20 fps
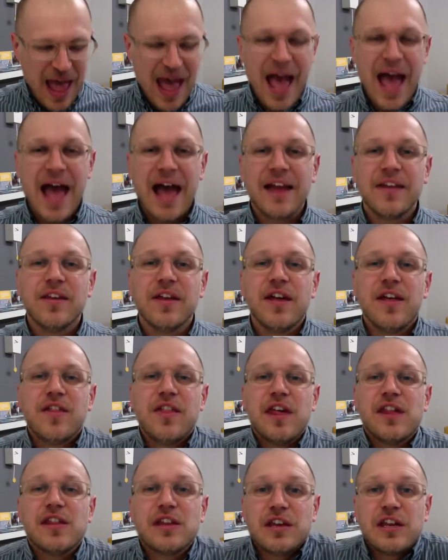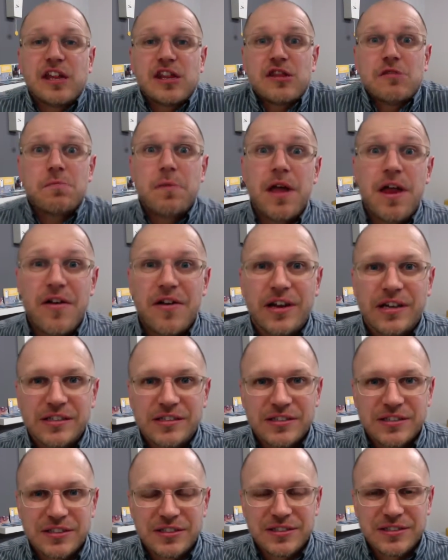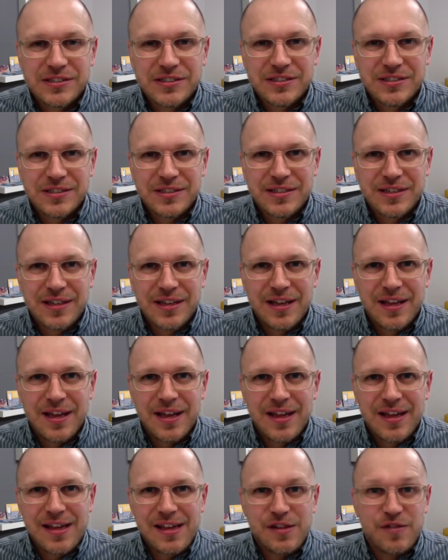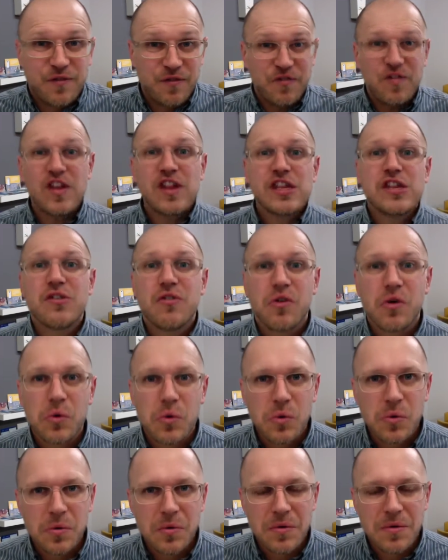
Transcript: And there's an experience. It's visceral.